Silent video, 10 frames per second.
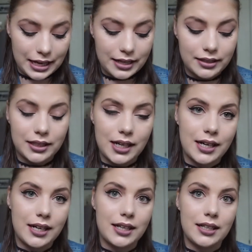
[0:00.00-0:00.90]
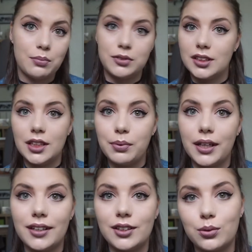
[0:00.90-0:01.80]
and I am cheap
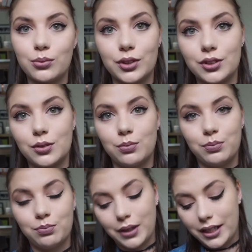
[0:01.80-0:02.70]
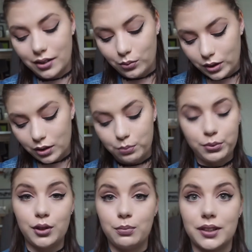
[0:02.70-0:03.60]
and I don't want to buy the real
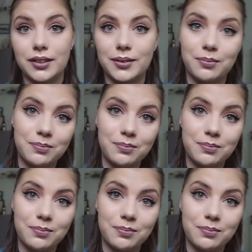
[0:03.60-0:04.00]
Beauty Blender.